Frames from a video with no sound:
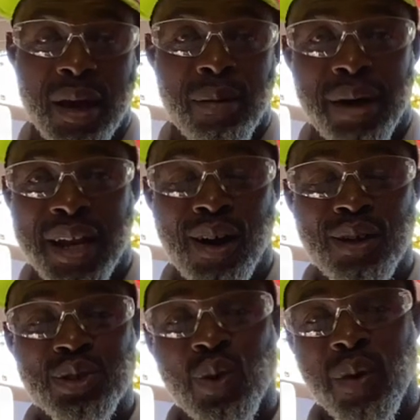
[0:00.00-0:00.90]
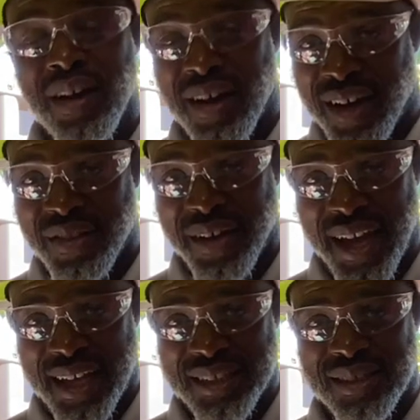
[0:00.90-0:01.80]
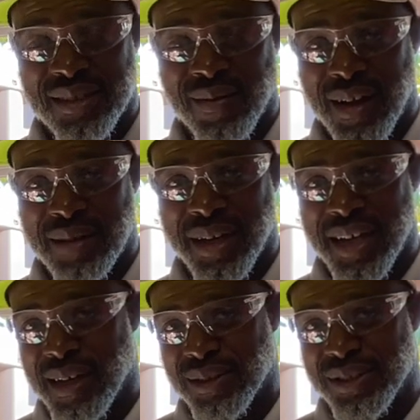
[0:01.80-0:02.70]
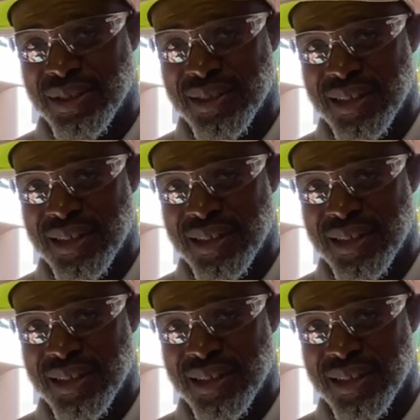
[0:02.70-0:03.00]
But I also wear other hats around my house.